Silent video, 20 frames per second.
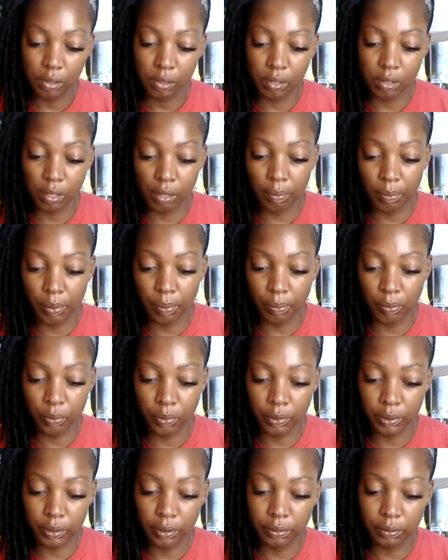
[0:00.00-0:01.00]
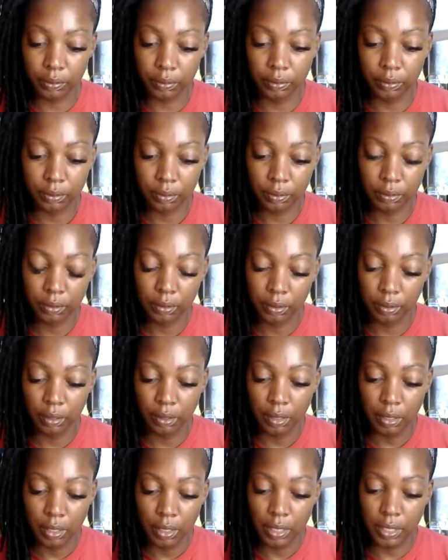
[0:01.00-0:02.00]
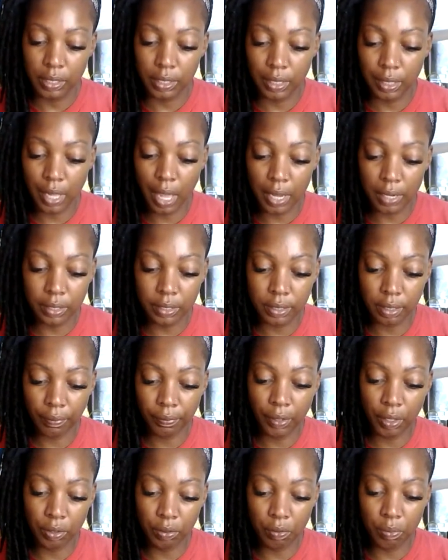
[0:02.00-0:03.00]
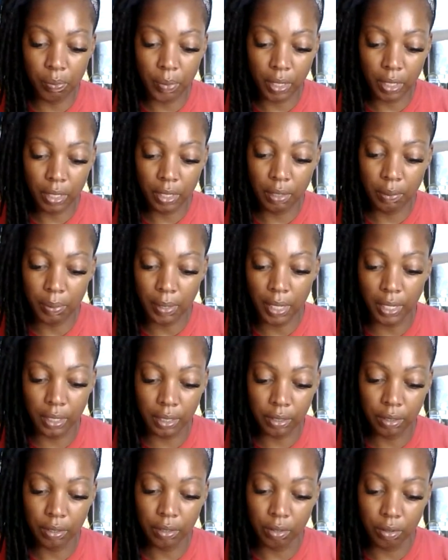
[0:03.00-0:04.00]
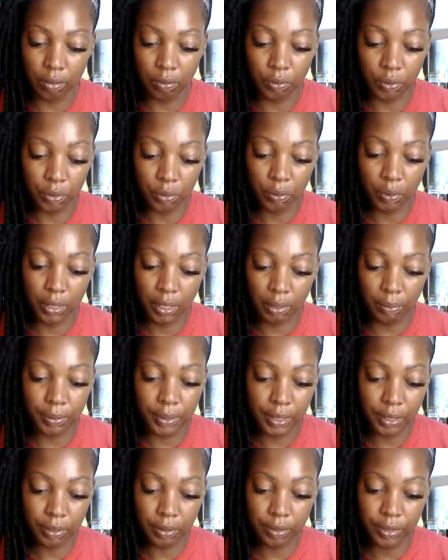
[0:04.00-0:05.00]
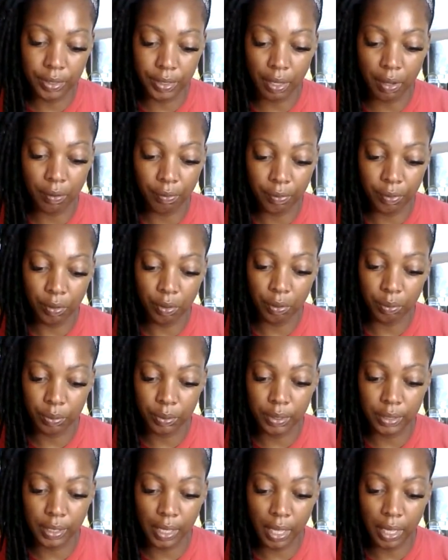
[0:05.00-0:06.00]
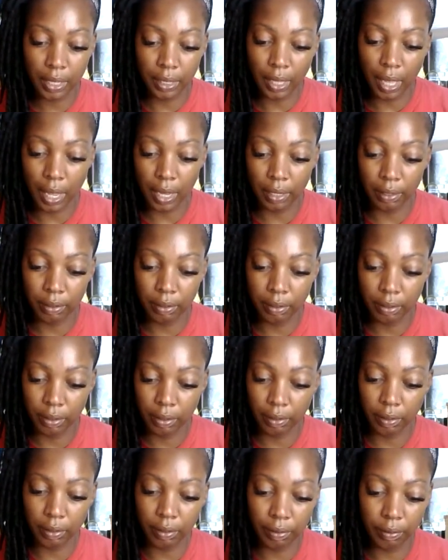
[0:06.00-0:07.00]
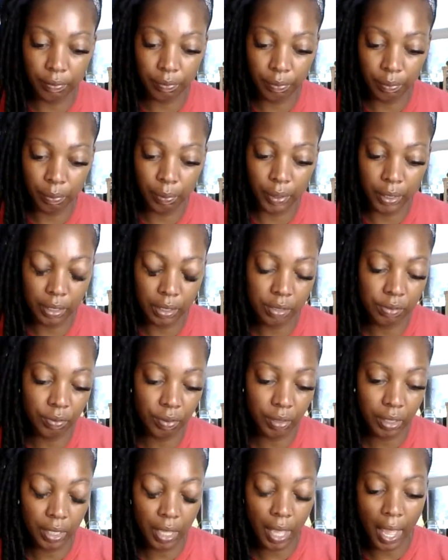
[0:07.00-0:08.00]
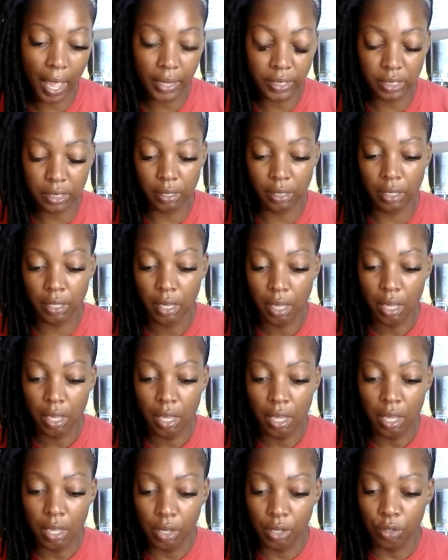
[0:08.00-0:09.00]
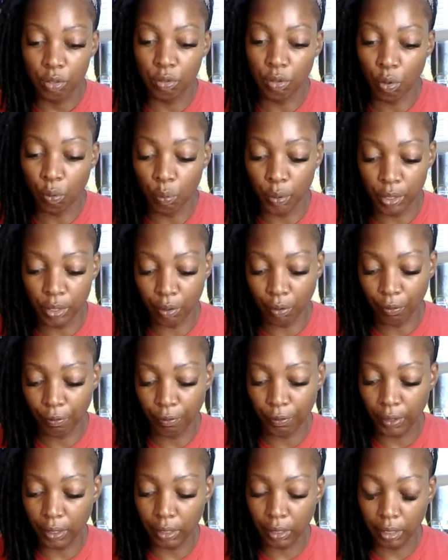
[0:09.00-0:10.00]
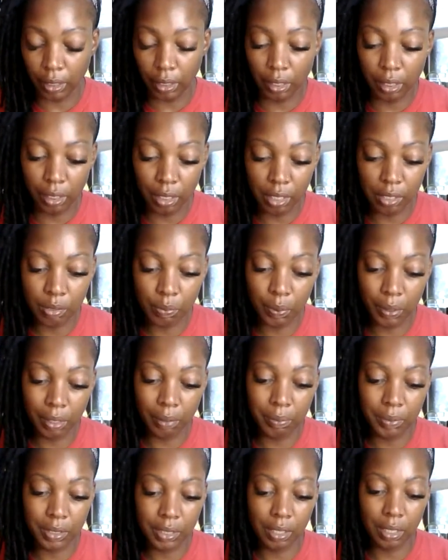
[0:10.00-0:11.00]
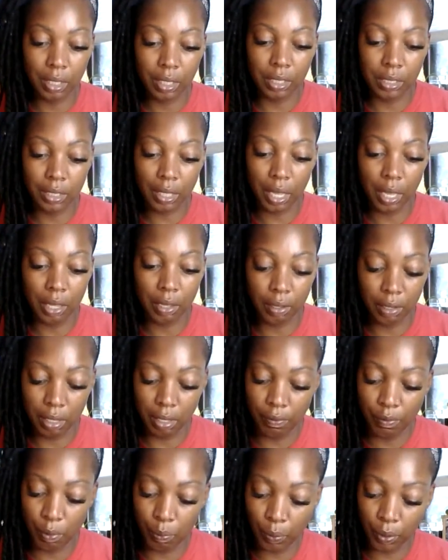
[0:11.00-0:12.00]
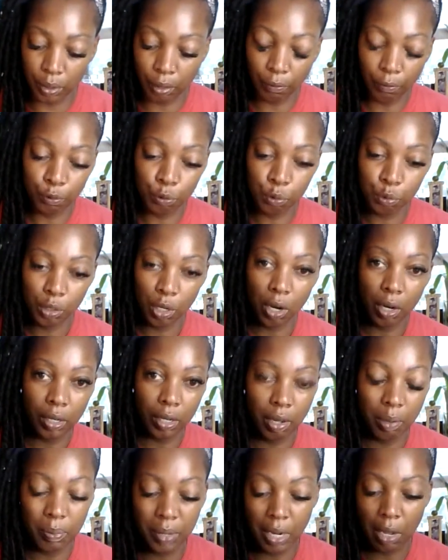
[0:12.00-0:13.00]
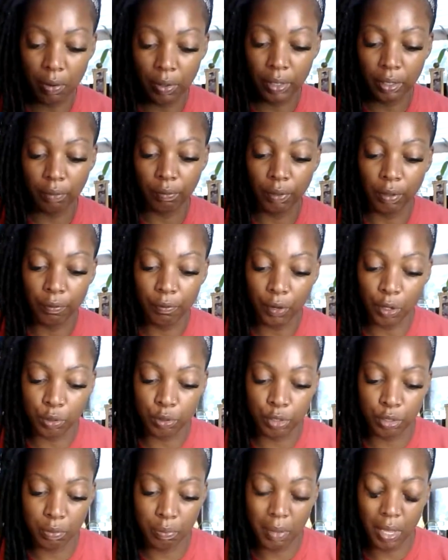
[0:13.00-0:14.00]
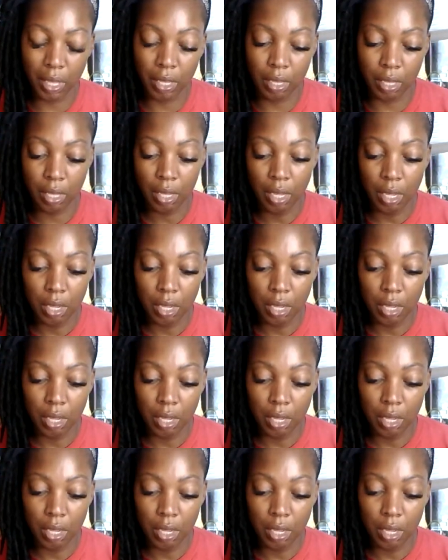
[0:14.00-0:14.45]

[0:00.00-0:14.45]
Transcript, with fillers: Tell me more it's a lot of stuff that you may keep hidden or you keep to yourself. You don't say a lot of what is really actually, you know, what you're feeling is what I'm seeing. It's like even with the fool card coming out in the reverse, you may